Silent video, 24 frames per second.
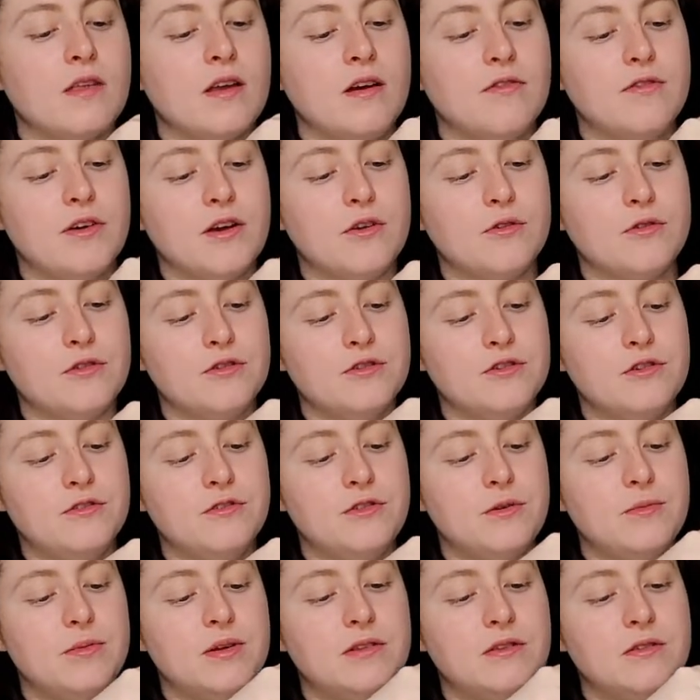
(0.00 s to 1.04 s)
if I crushed a
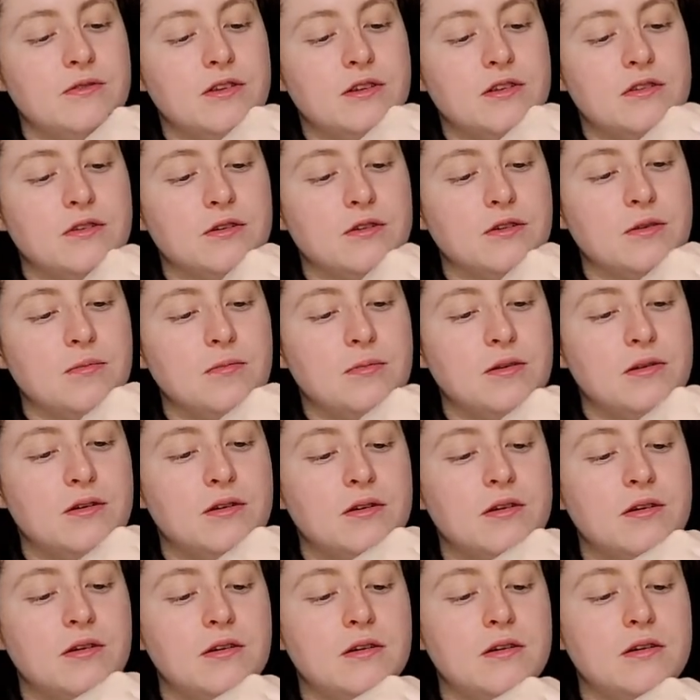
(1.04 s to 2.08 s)
few bits of this up,
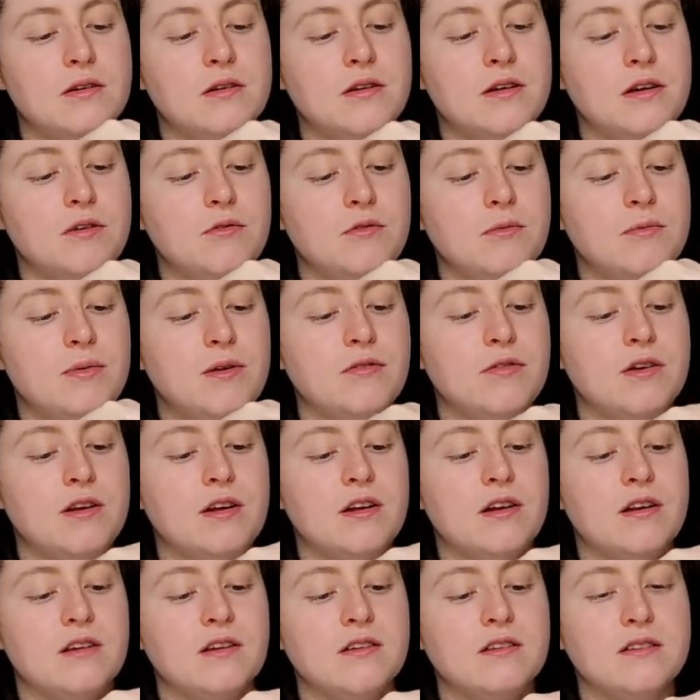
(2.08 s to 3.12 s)
it would be
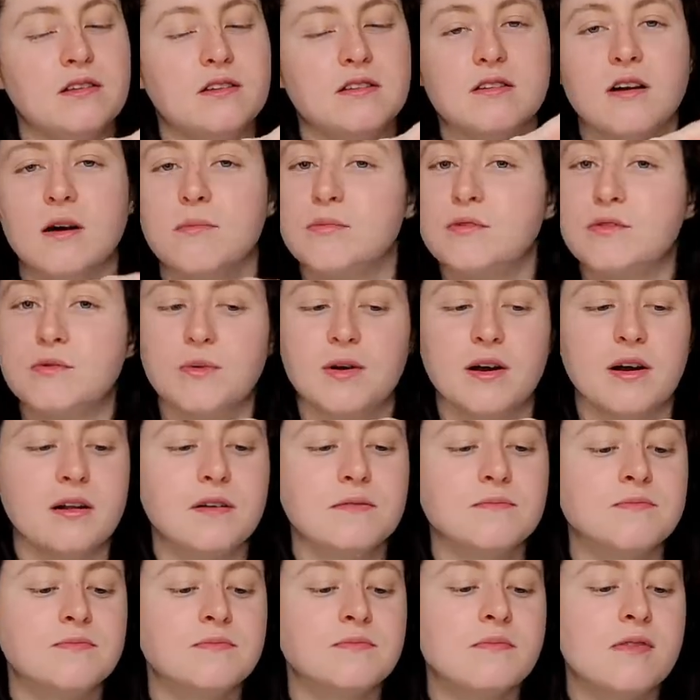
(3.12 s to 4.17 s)
really nice on top as
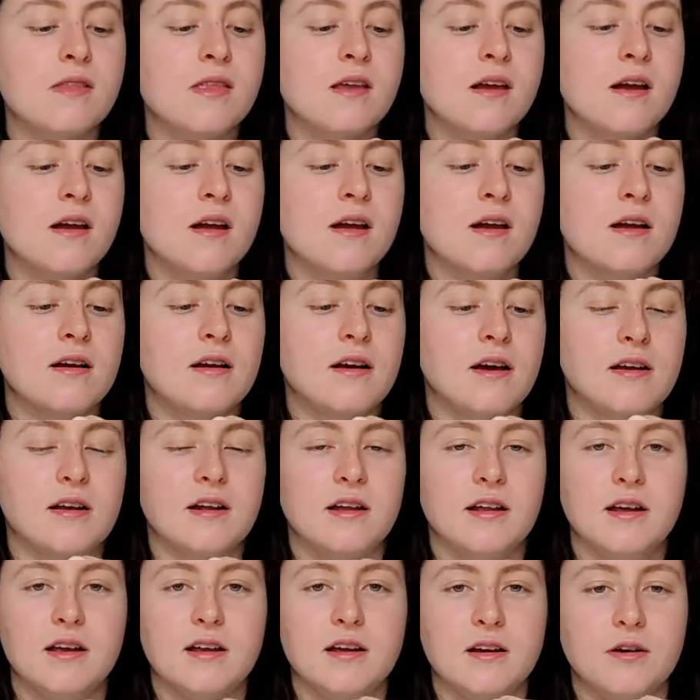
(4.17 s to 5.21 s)
well. Kind
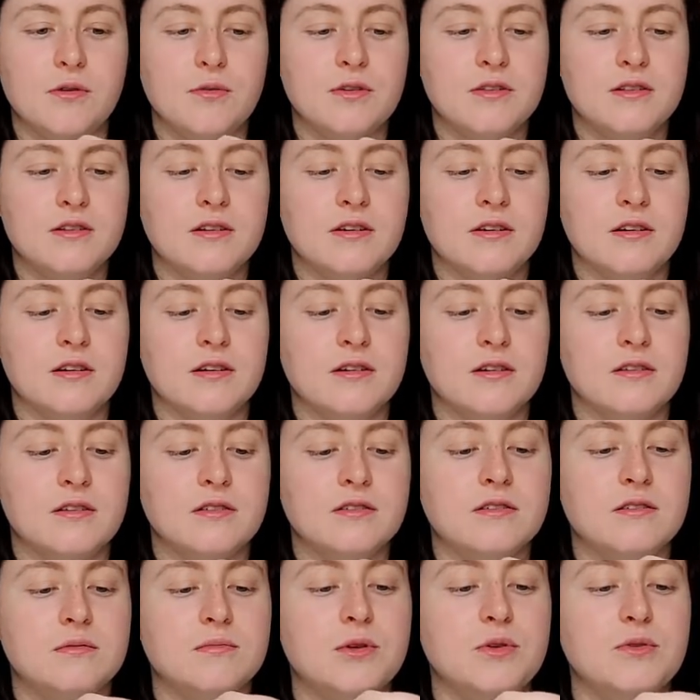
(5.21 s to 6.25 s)
of like go with the
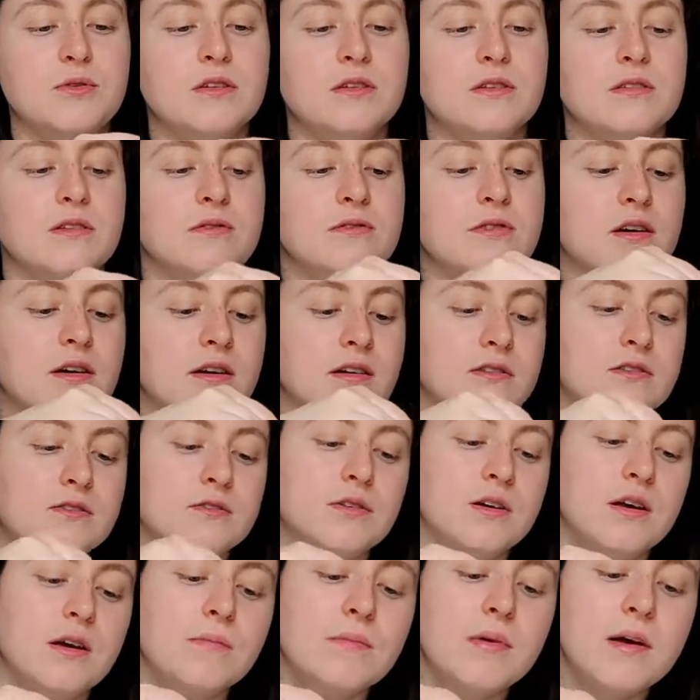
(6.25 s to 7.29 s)
smoothness of the ice
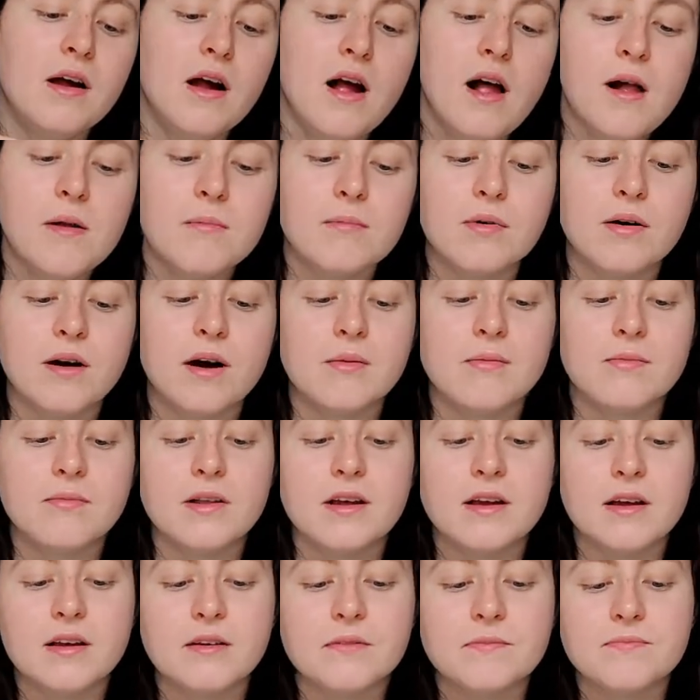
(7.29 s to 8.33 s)
cream. But I'm
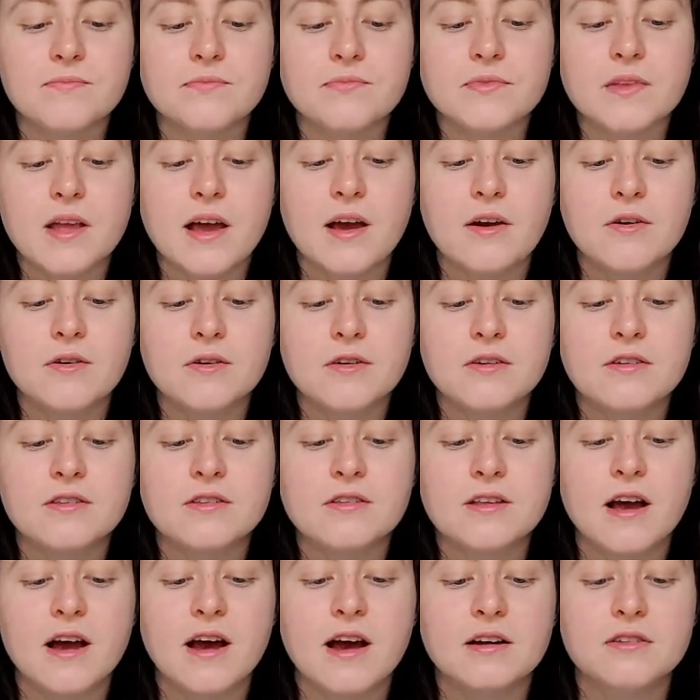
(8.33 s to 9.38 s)
like, how good
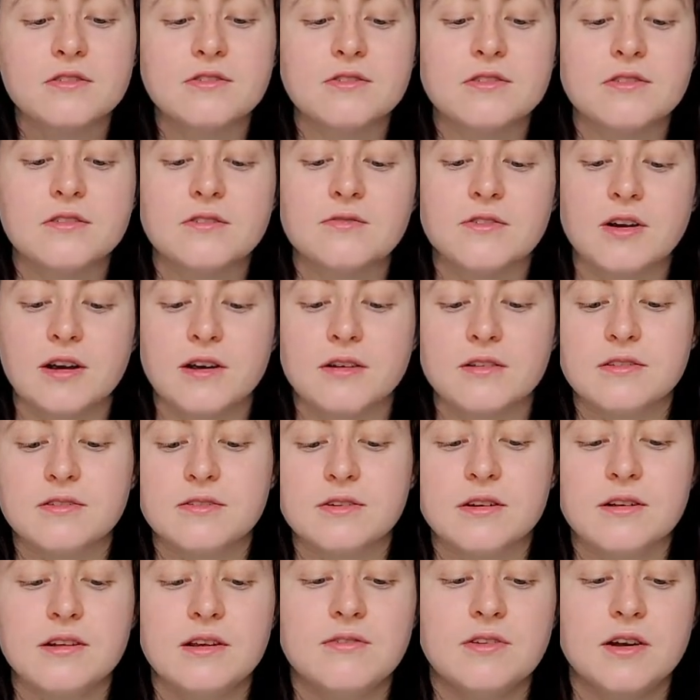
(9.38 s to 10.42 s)
is that? Just to write. So
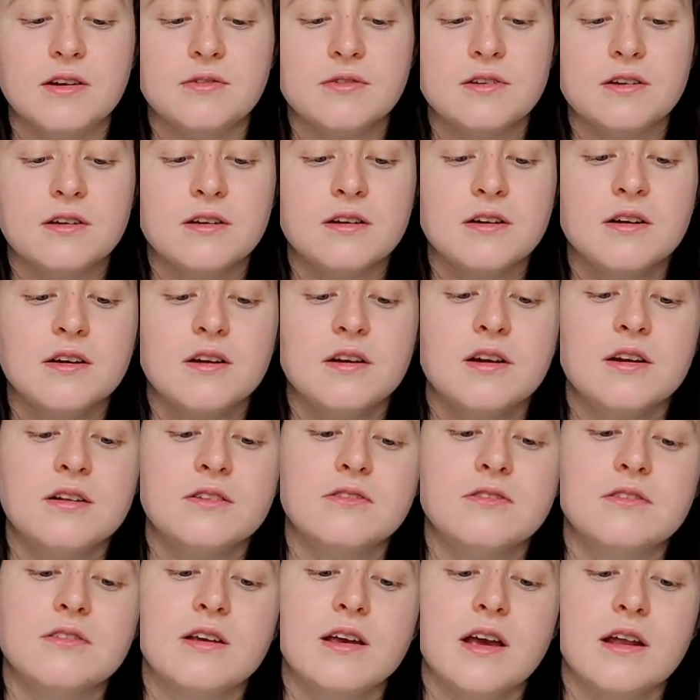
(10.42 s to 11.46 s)
I'll leave that on there.
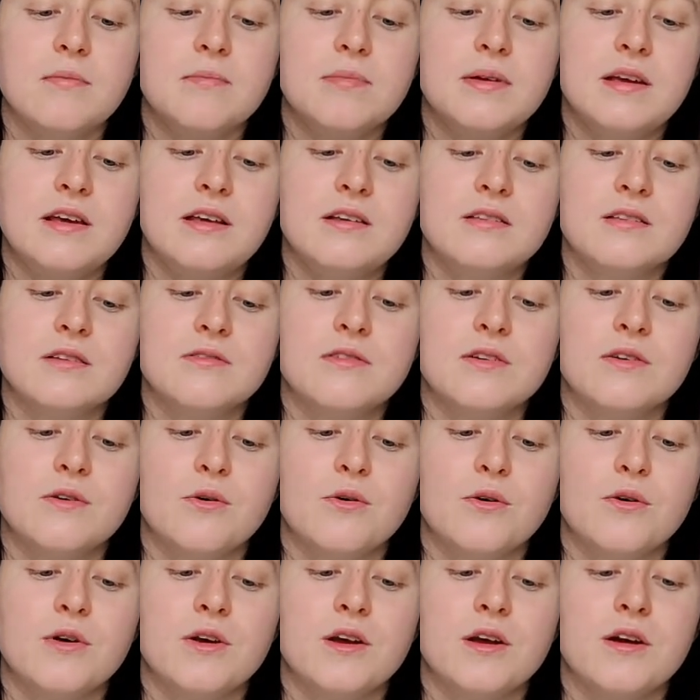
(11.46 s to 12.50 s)
Just to get a piece of the
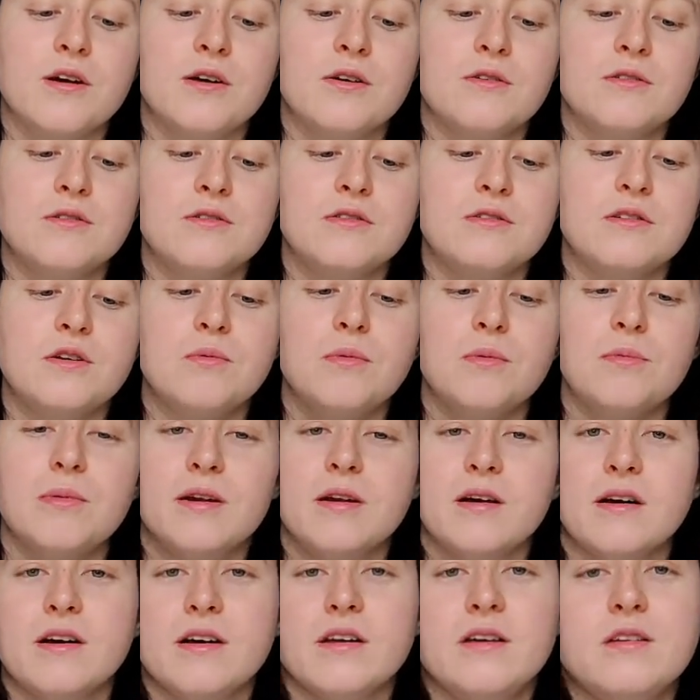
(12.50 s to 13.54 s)
Oreo, scoop a bit
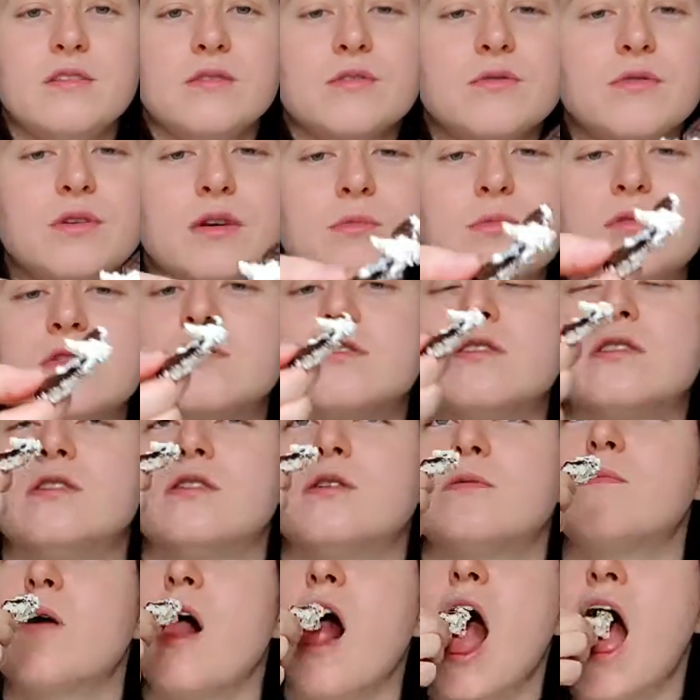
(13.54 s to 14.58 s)
of ice cream with
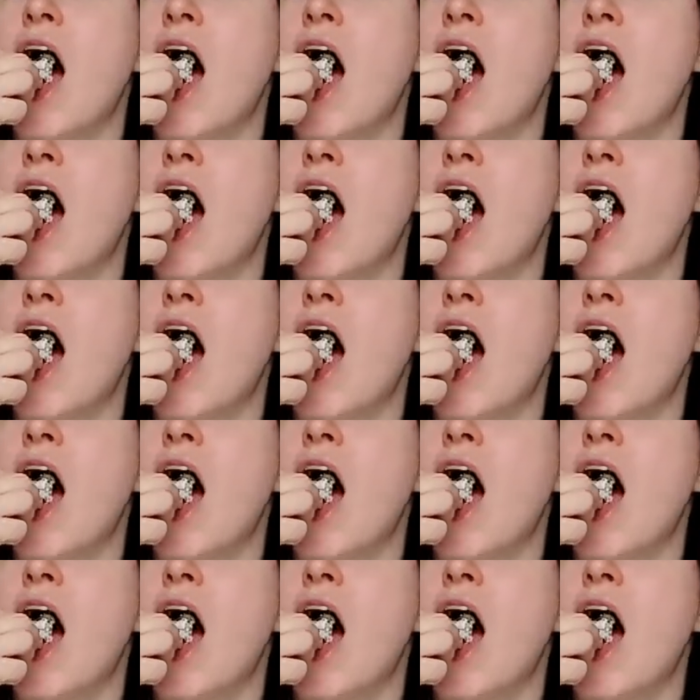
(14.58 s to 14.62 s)
syrup.